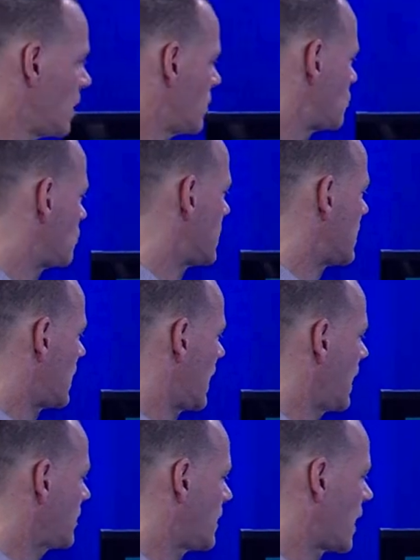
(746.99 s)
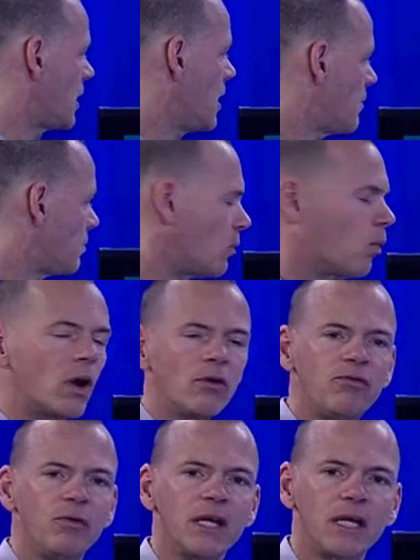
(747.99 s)
So we can add that, but what
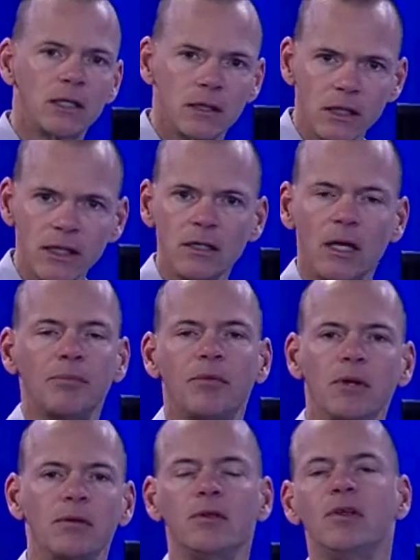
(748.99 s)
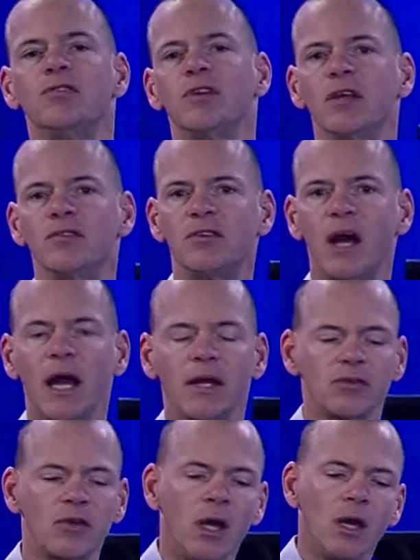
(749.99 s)
if we cleaned up their, these kids' diets?